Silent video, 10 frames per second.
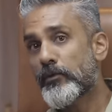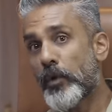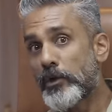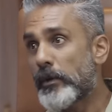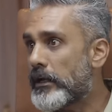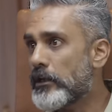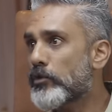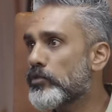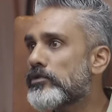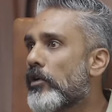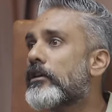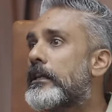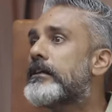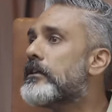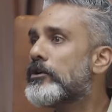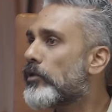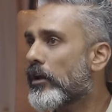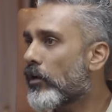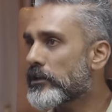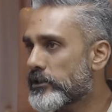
that 120 cruise, legally you cannot